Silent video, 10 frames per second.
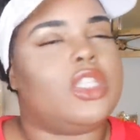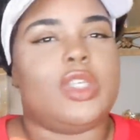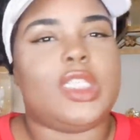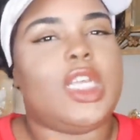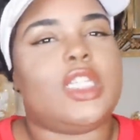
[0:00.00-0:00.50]

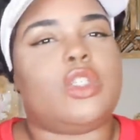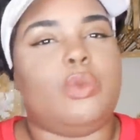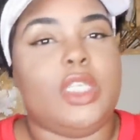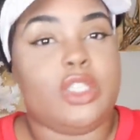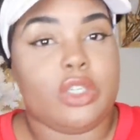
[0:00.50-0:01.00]
So is it a
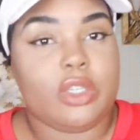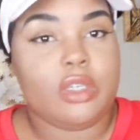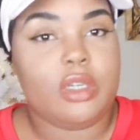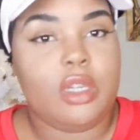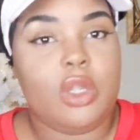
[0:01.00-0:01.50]

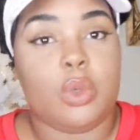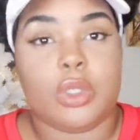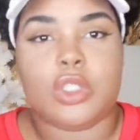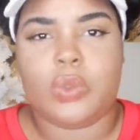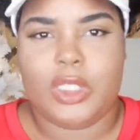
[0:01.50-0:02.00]
tweezer
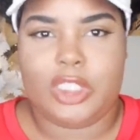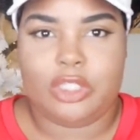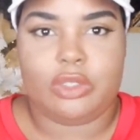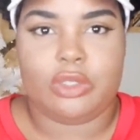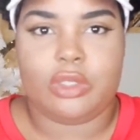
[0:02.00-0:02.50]
or
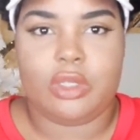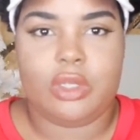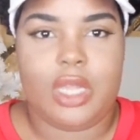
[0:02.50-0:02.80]
tweezers?